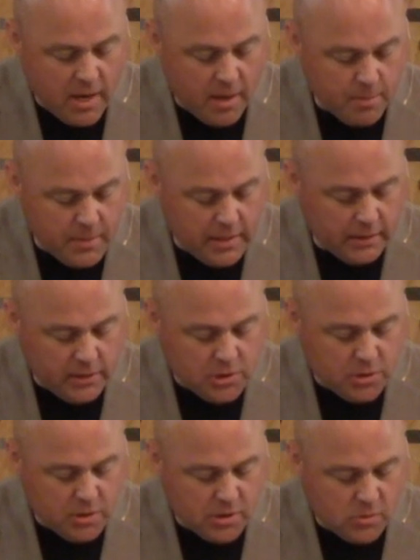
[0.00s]
Immediately
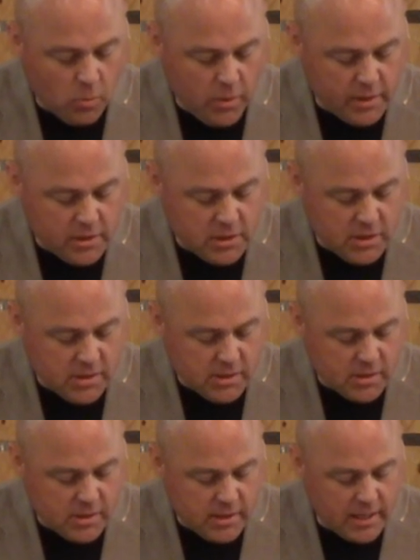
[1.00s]
Judas went to
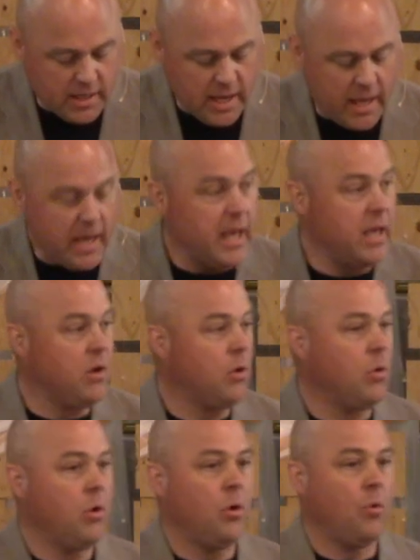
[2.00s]
Jesus and said,
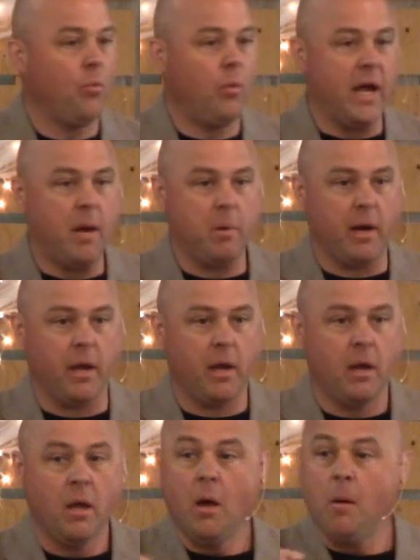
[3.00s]
Hail, Rabbi,
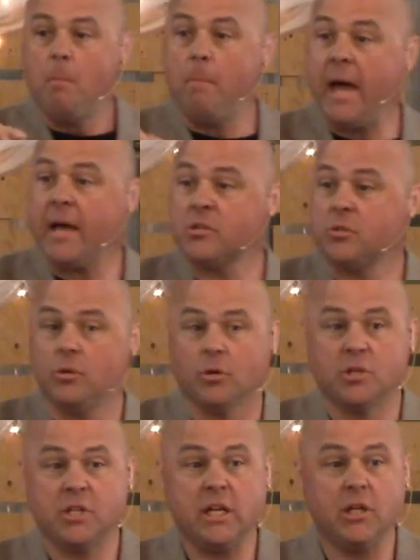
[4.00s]
Master,
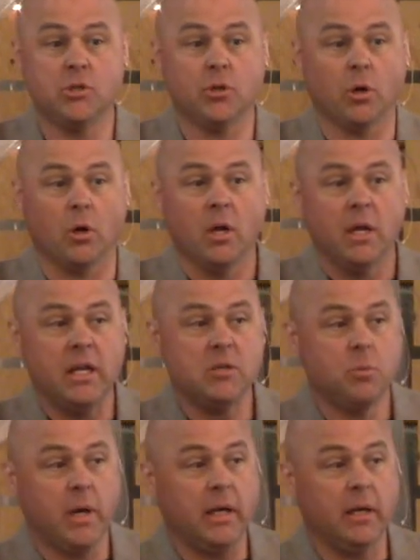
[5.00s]
Teacher.
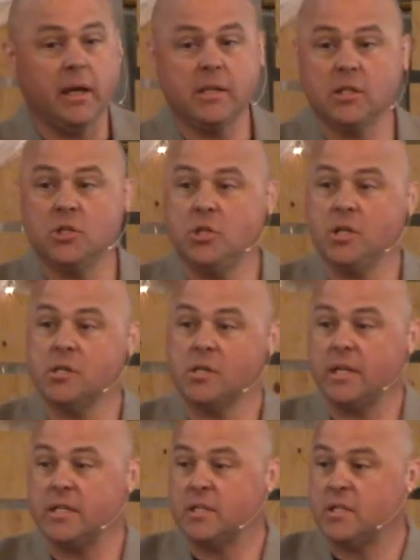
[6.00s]
He's recognizing Jesus
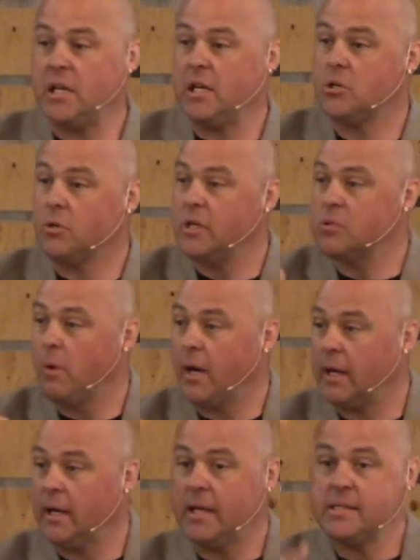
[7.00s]
as his teacher. He's
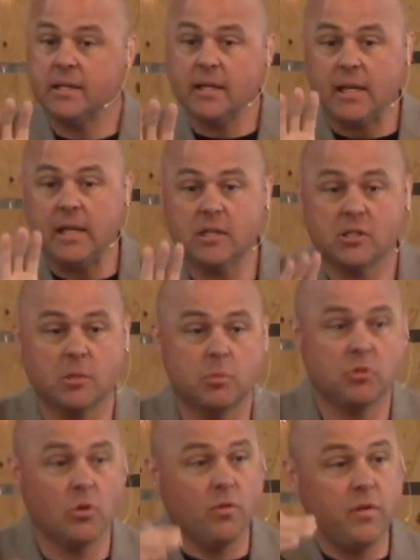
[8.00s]
recognizing that he is
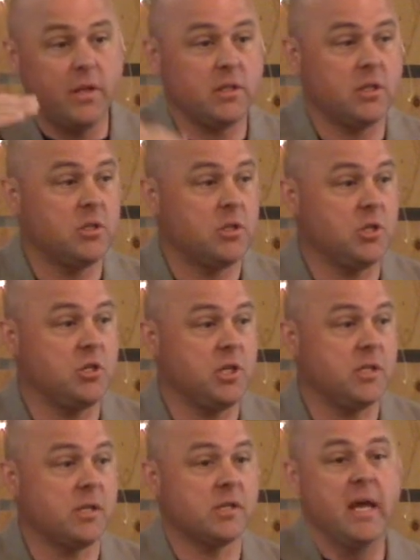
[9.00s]
subservient to, to,
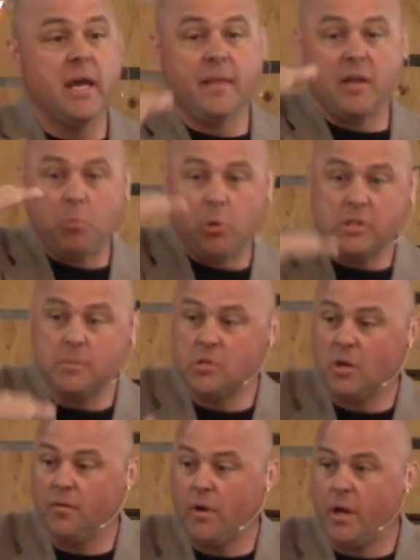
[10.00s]
Jesus, that he puts
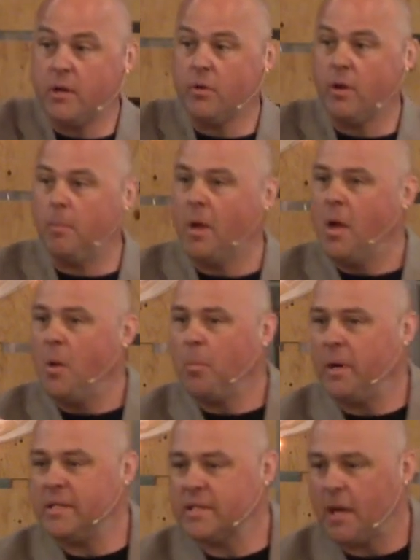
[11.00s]
himself under him,
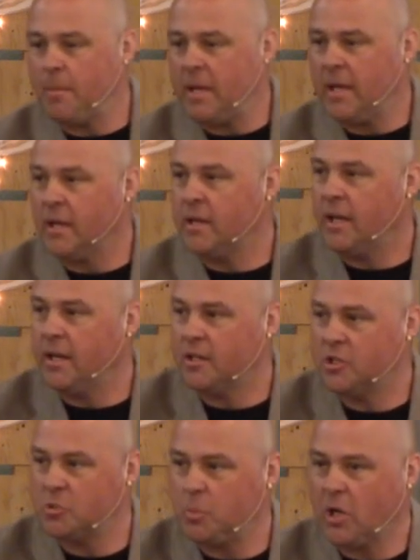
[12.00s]
but he's coming in in a
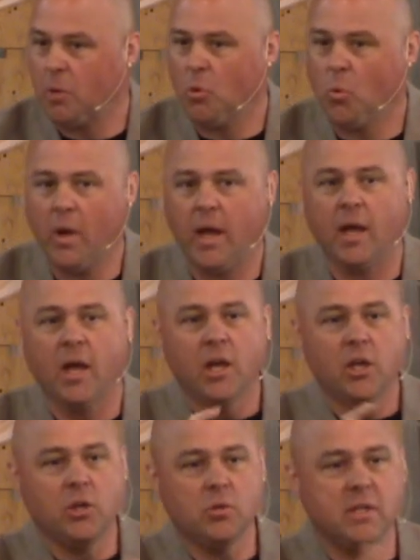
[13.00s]
despicable way
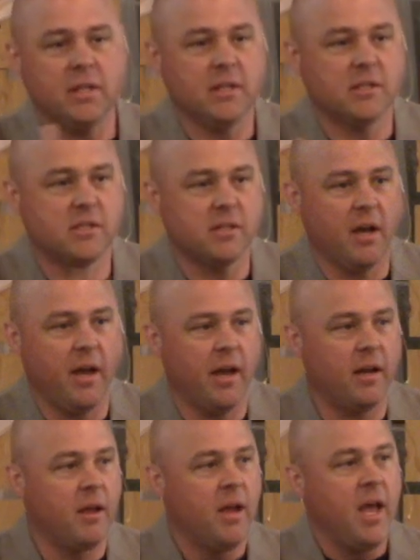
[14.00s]
using this
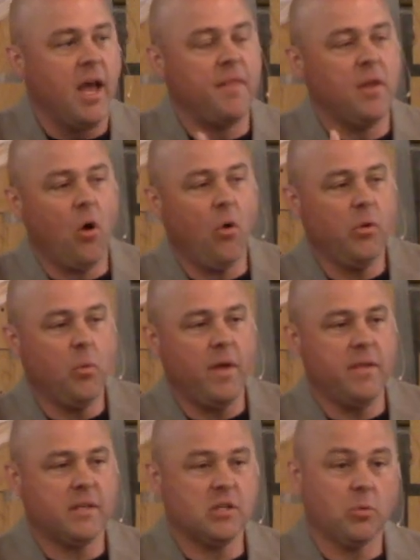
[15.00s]
sign. And the only way
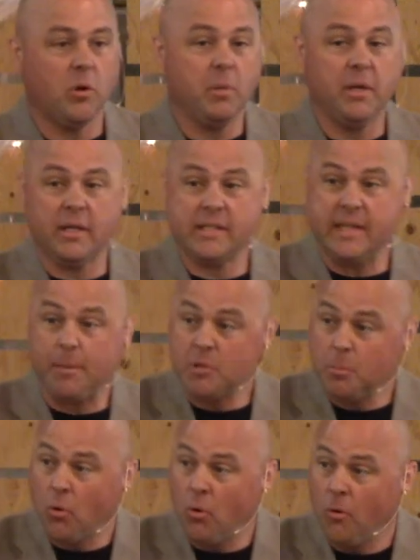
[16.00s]
that this would have been
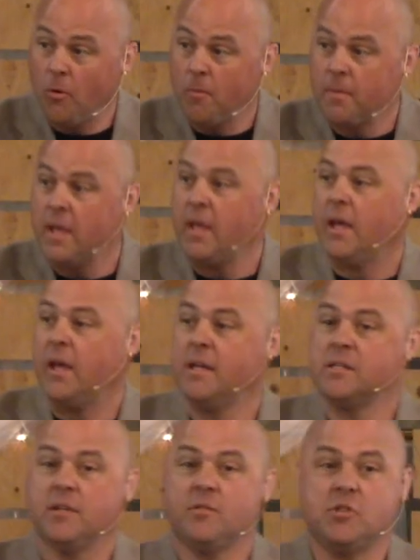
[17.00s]
acceptable
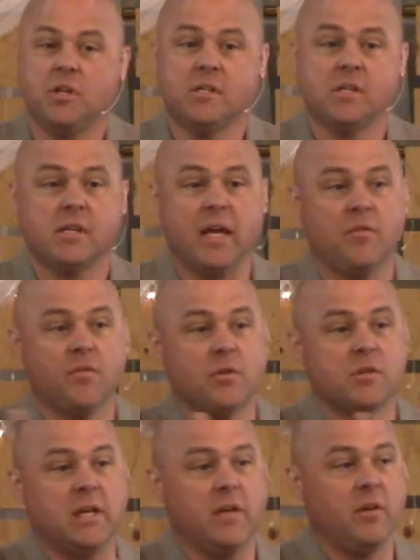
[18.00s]
is if Jesus had
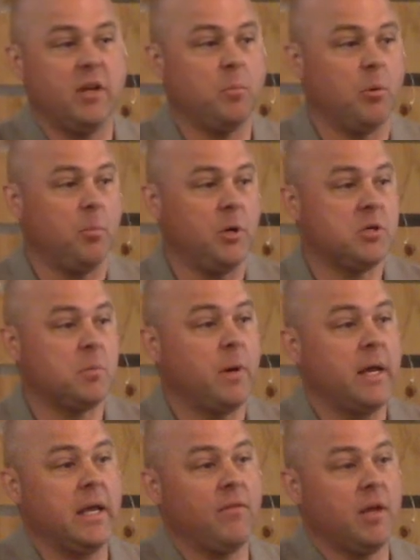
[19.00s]
first given him permission
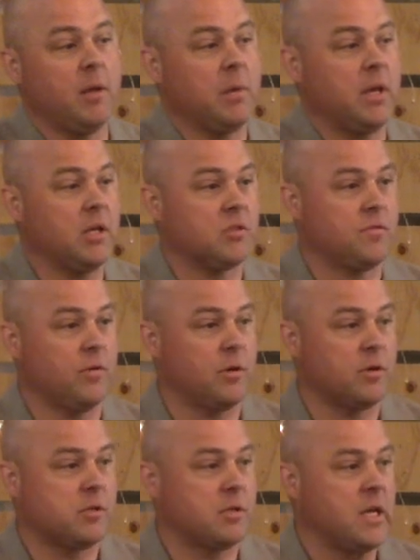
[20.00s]
by giving him a kiss
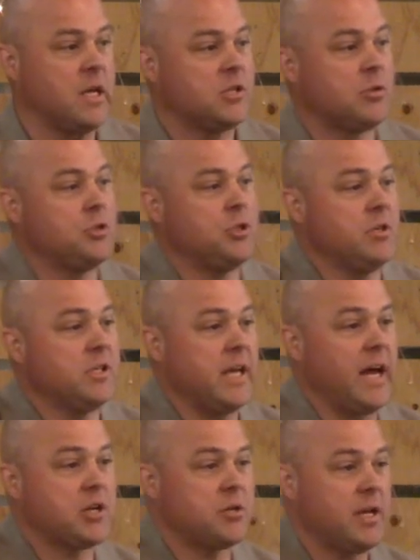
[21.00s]
first. So Judas
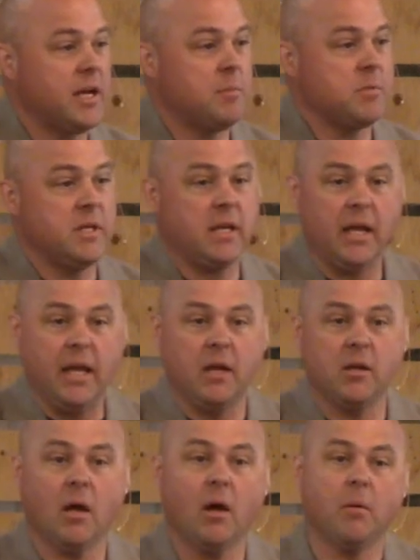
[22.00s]
actually comes in
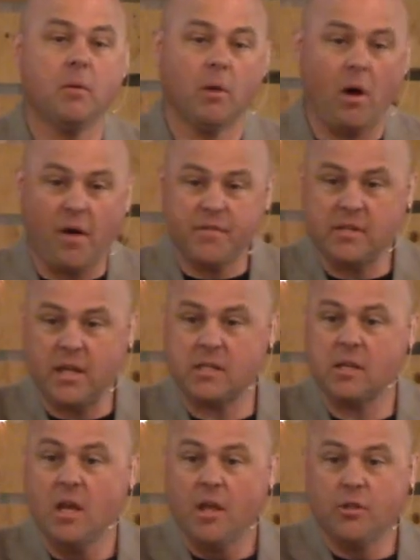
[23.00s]
and
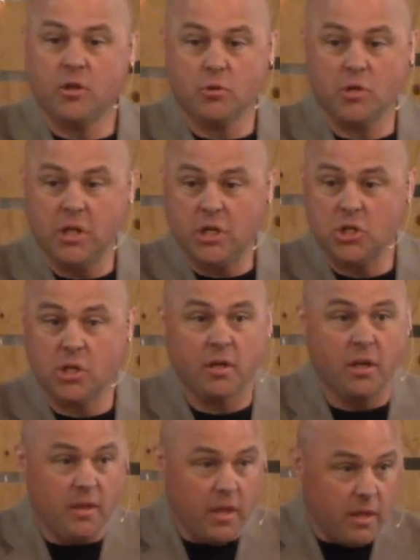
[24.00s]
offsets the
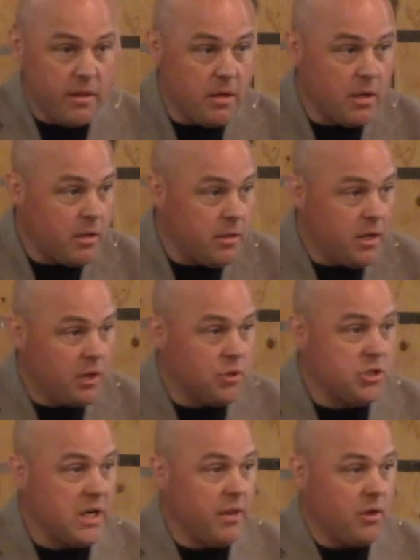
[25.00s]
tradition, the, the, the
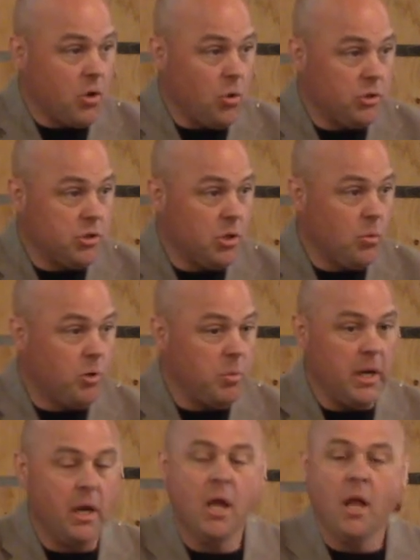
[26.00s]
understanding of the culture would
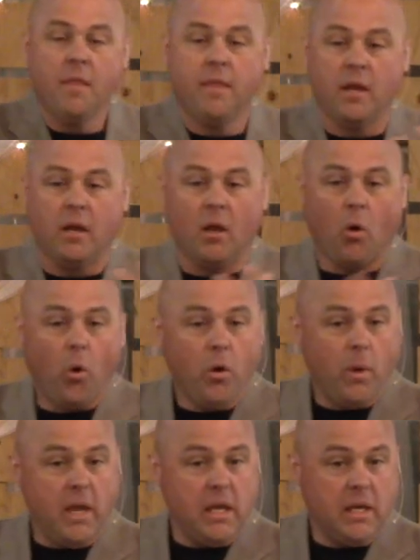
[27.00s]
be that only
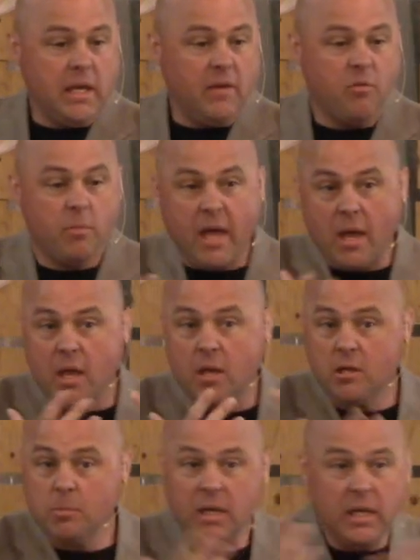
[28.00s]
way he could give him that
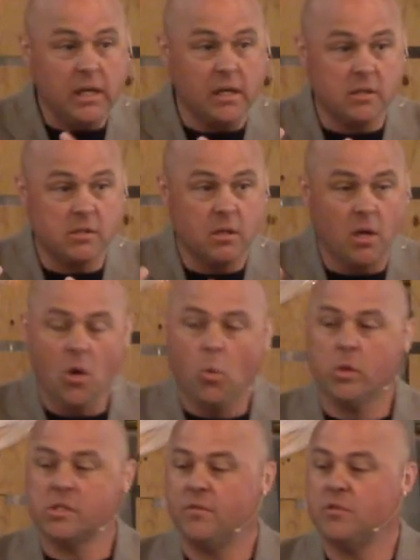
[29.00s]
intimate kiss
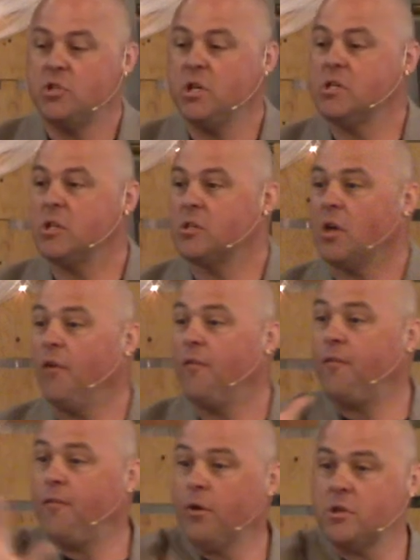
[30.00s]
was if Jesus
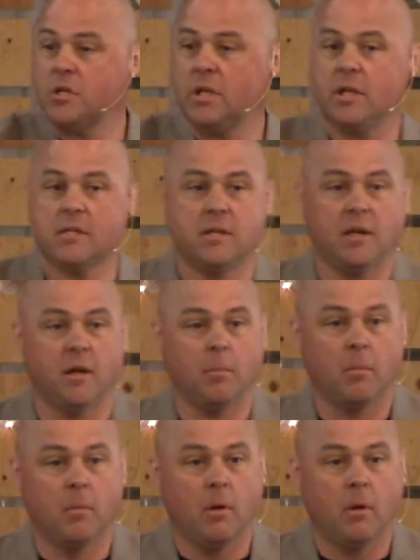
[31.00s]
first kissed him.